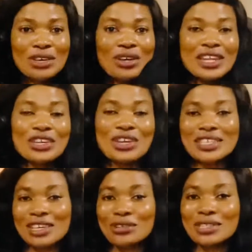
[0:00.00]
on and you guys
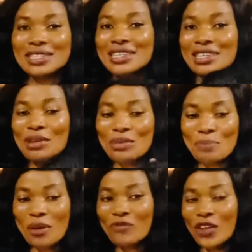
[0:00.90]
are going to see the
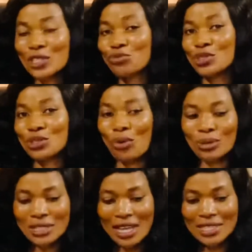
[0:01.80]
perfect result
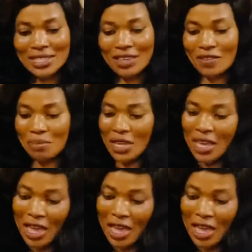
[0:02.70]
that it's giving me